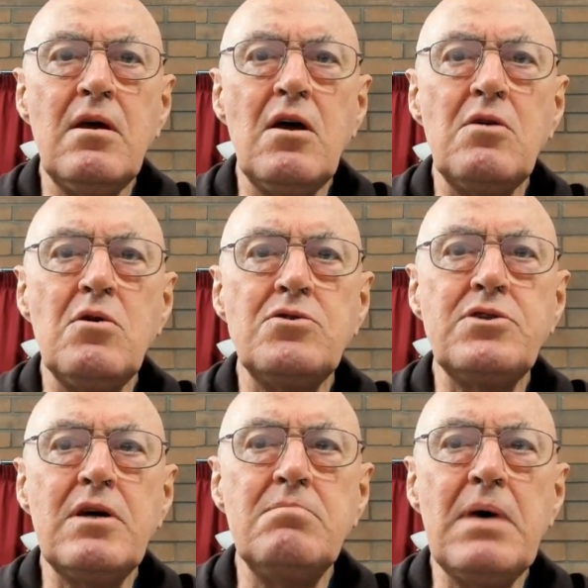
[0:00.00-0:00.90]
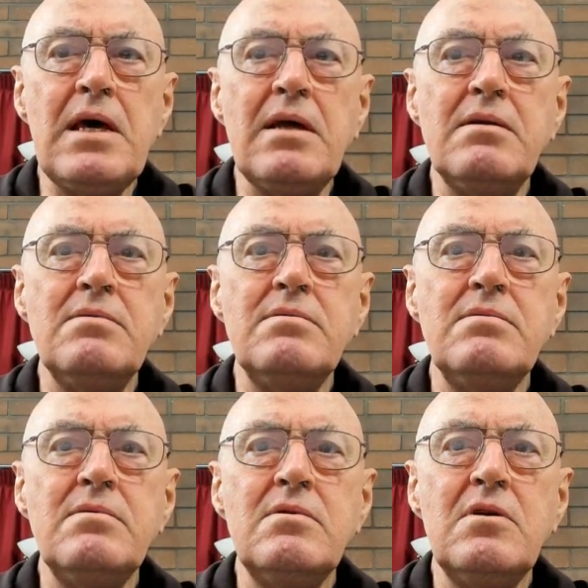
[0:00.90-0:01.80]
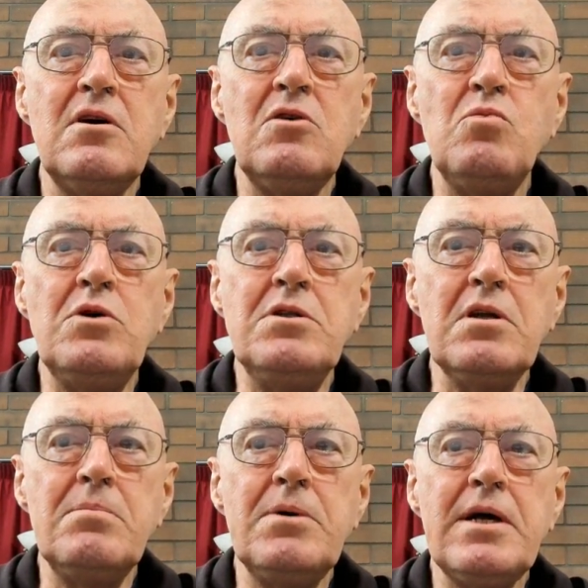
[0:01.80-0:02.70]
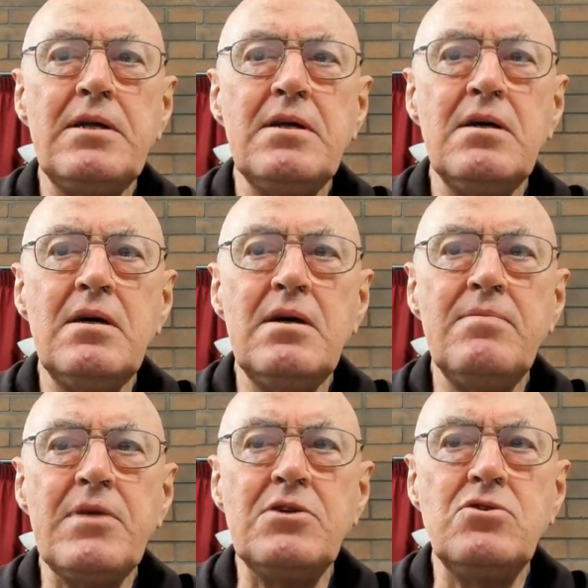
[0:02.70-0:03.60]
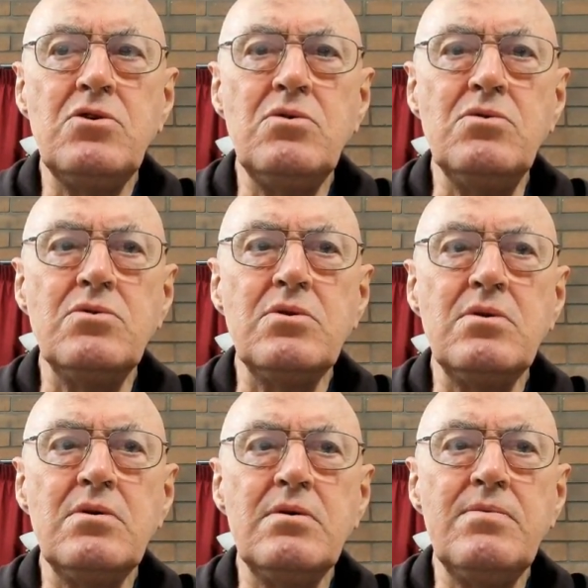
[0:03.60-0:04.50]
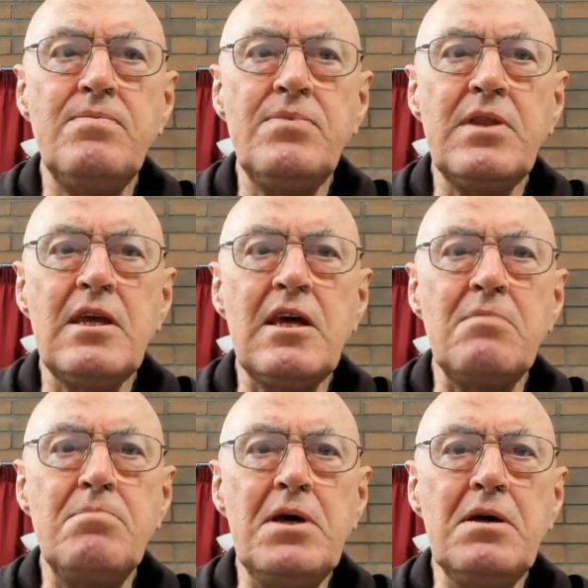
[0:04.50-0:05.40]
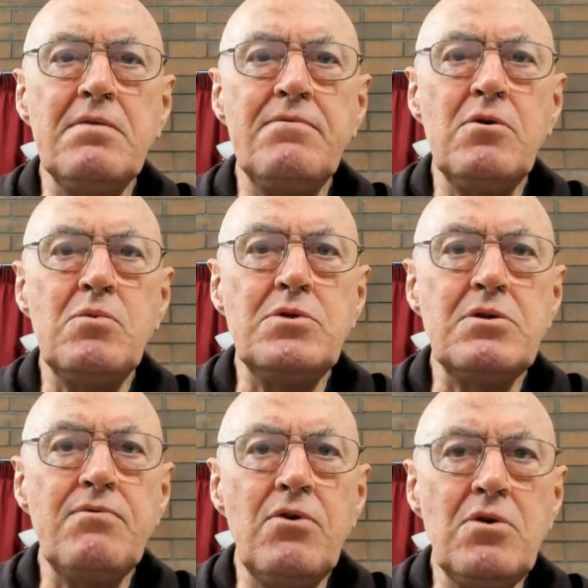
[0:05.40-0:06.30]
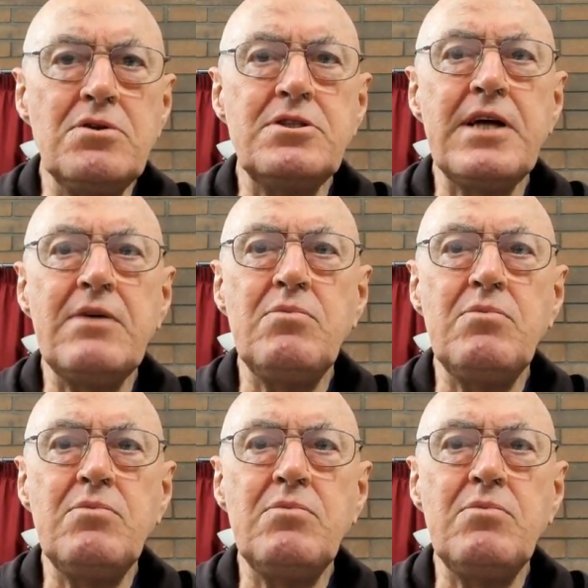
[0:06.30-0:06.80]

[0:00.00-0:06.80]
Not so man. We deliberate and choose. And being in a fallen state, we